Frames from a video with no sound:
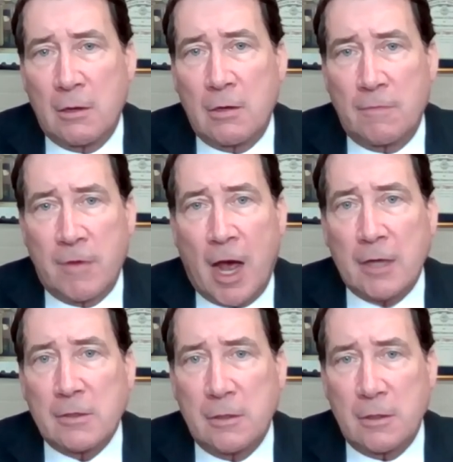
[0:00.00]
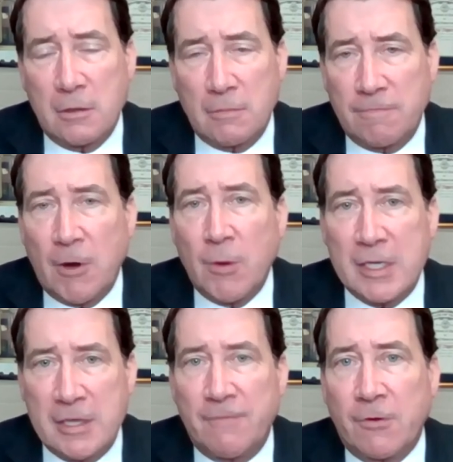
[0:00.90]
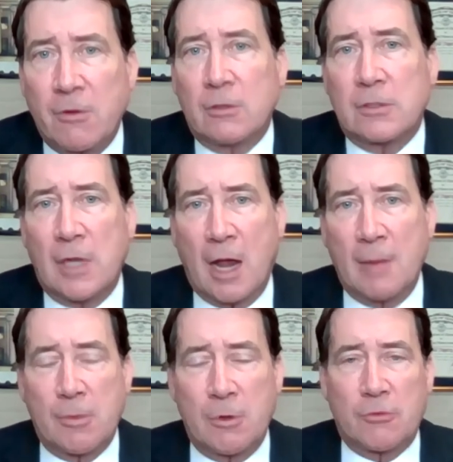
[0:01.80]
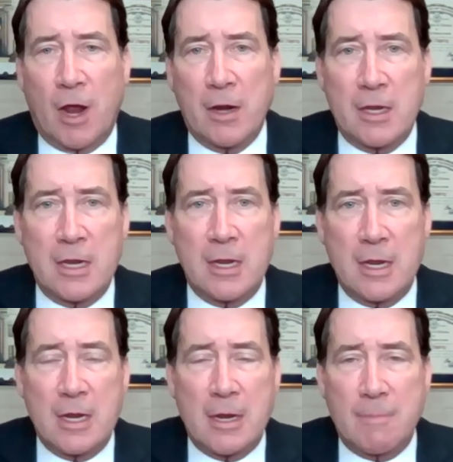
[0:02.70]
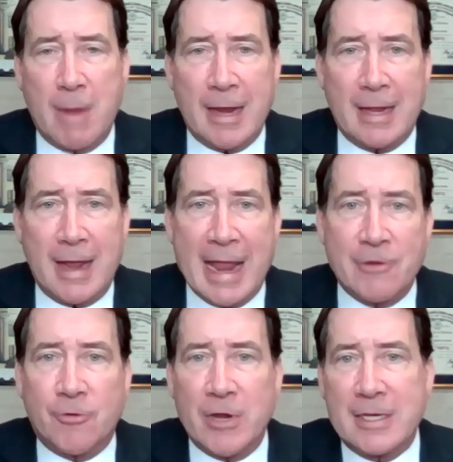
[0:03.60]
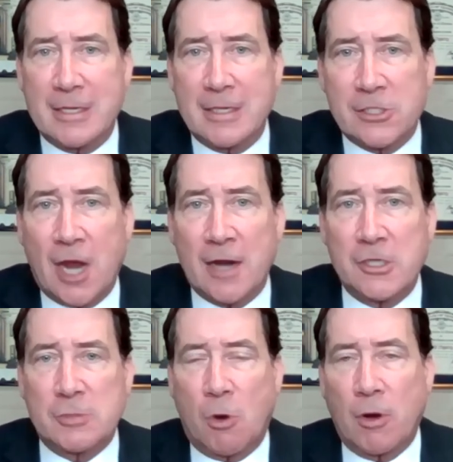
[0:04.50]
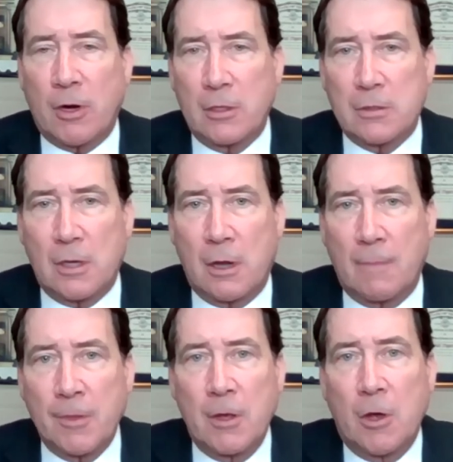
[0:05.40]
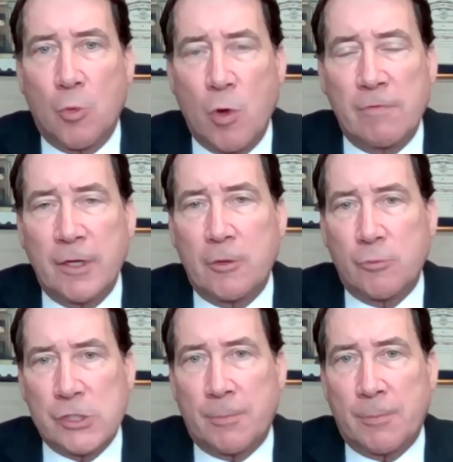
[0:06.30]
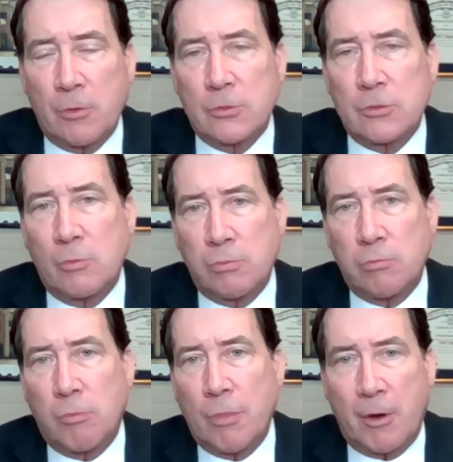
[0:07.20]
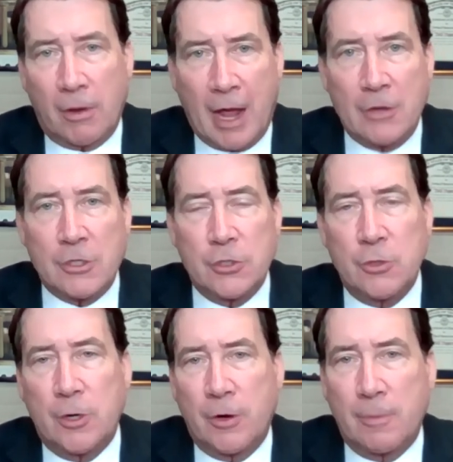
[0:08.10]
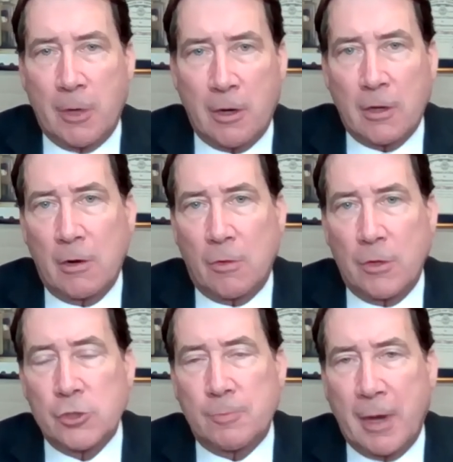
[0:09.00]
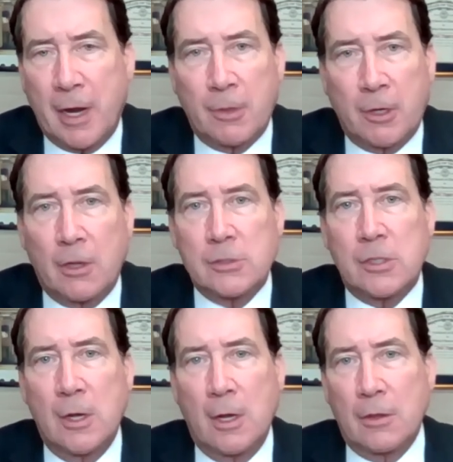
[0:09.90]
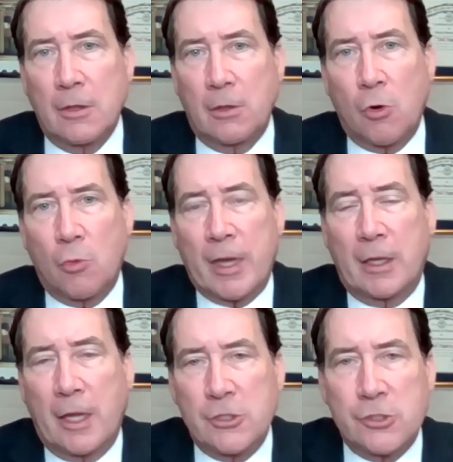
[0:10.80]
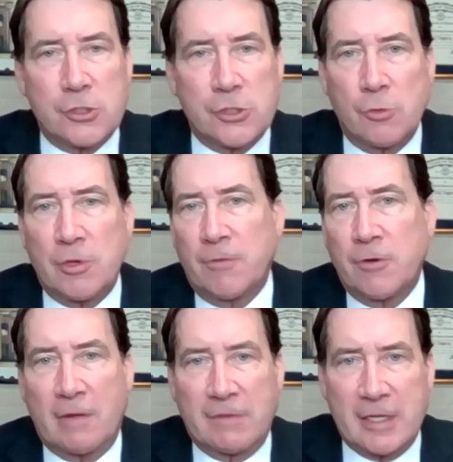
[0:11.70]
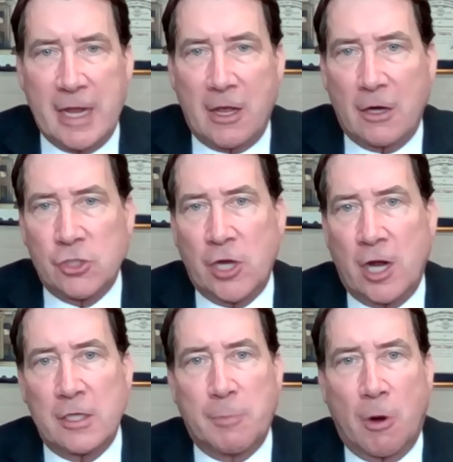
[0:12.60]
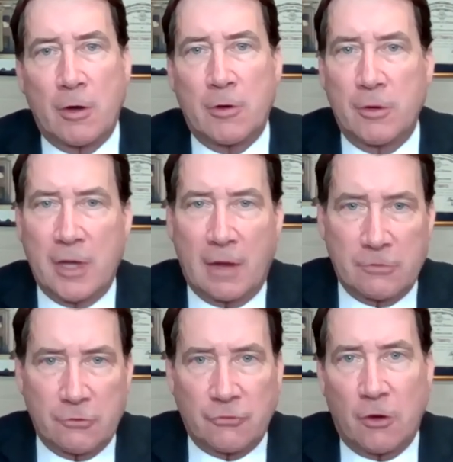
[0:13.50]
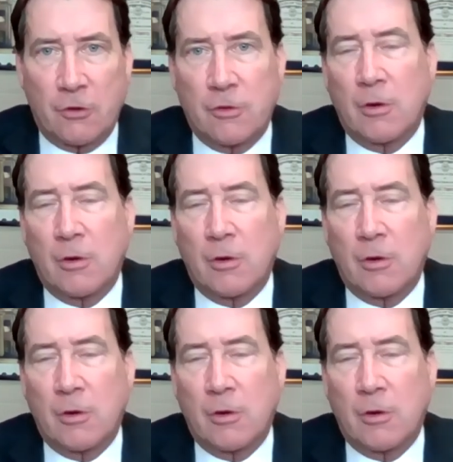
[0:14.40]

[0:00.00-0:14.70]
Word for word: You've got a very difficult time trying to make entry to the Chinese market equivalent and reciprocal to what they're allowed to do here in America or in Japan, because the local regulations are so different. You have to take on a Chinese partner. You have to share